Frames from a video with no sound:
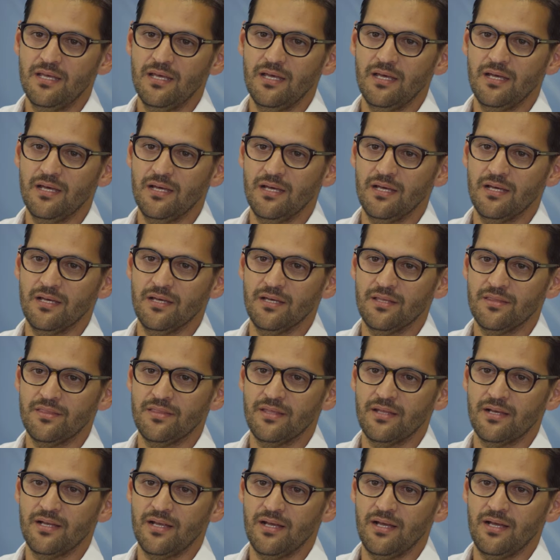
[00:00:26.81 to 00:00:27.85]

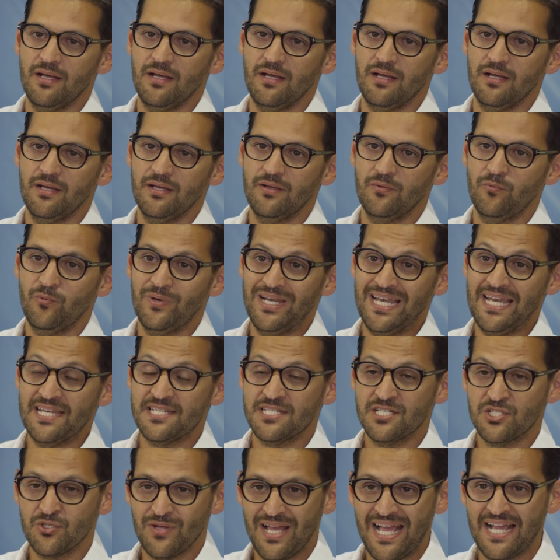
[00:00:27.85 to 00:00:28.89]
that are
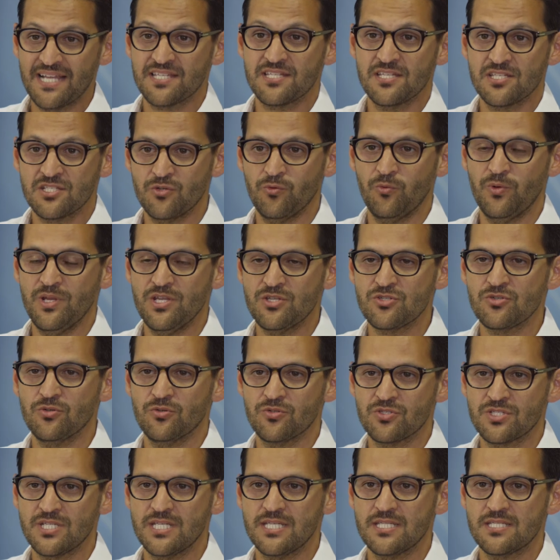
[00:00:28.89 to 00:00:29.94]
related to access to
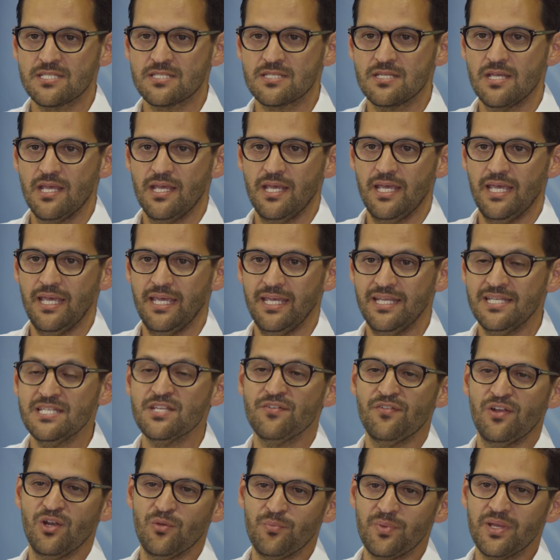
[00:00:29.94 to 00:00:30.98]
resources in
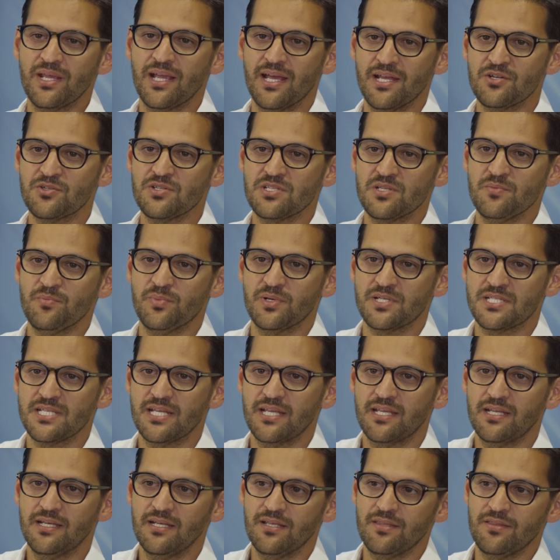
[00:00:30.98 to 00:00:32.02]
developing countries in
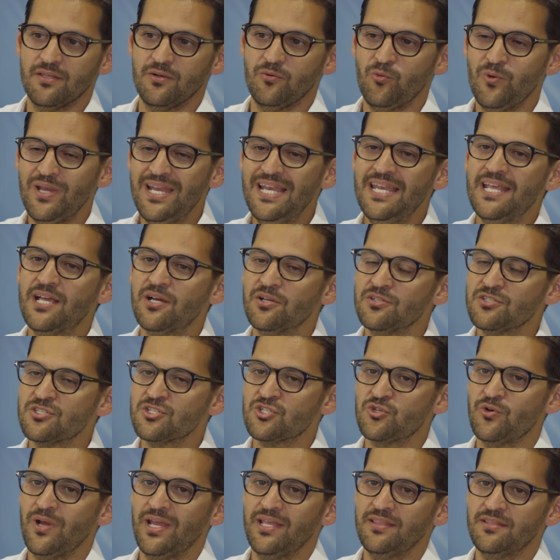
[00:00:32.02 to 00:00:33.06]
particular that really
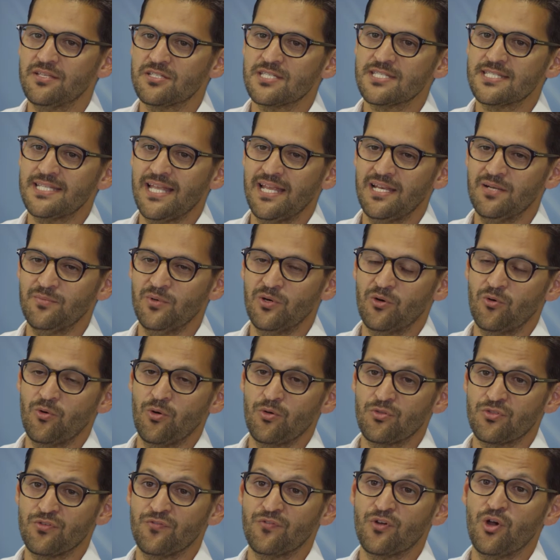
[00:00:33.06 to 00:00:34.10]
constrain the sustainable
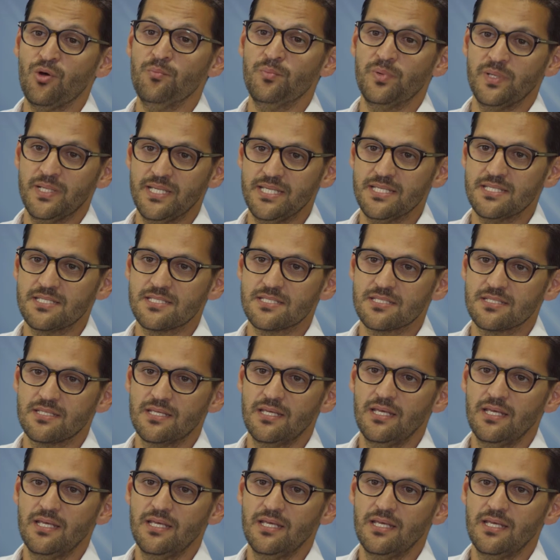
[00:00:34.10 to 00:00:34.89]
growth of companies.